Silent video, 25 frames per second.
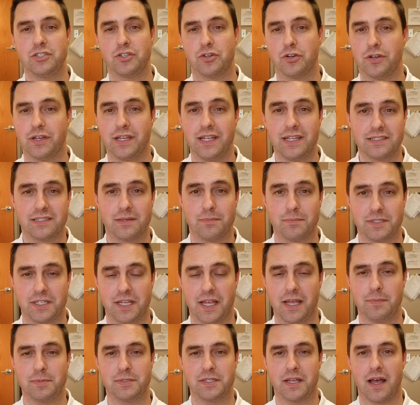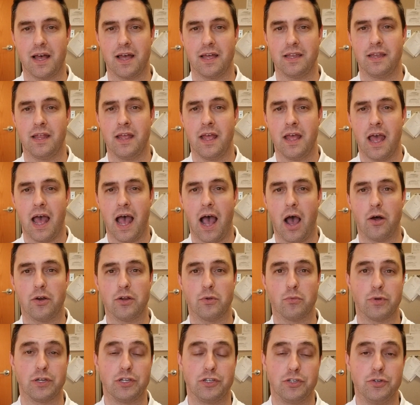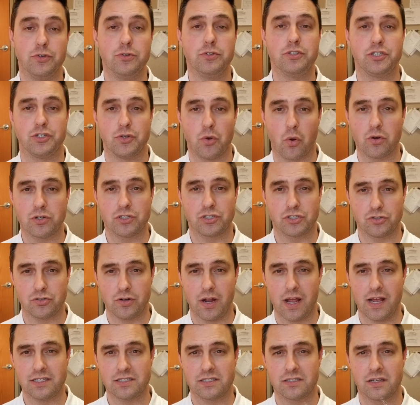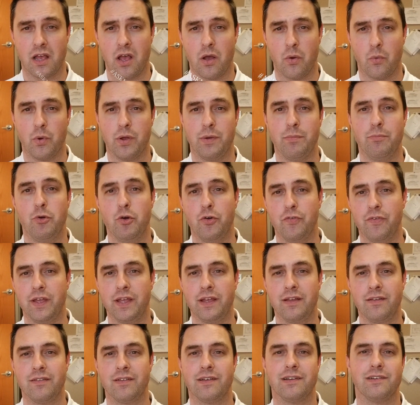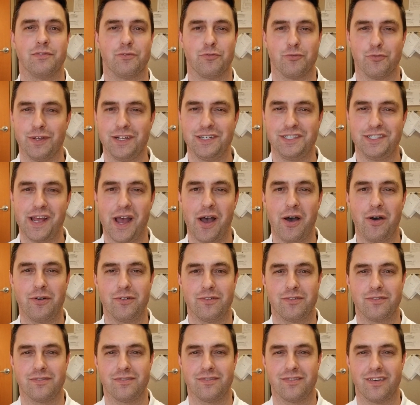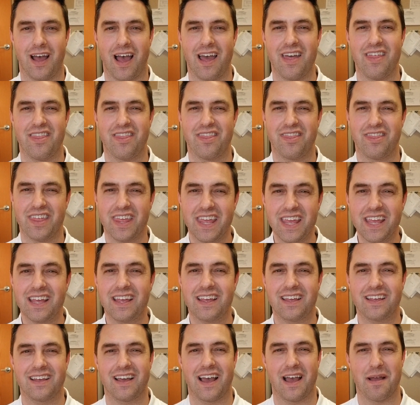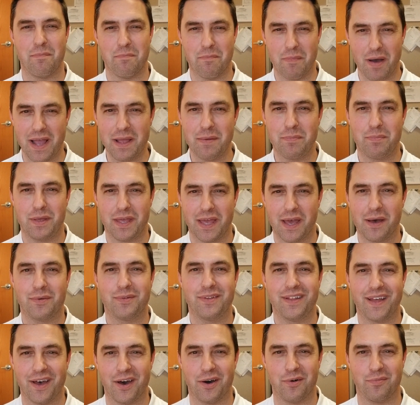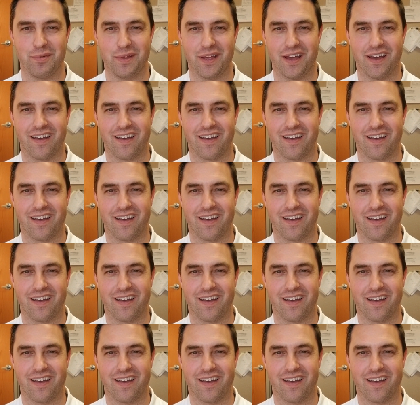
or need some tips on how to reduce your stress when moving, reach out. I think I might be able to help you.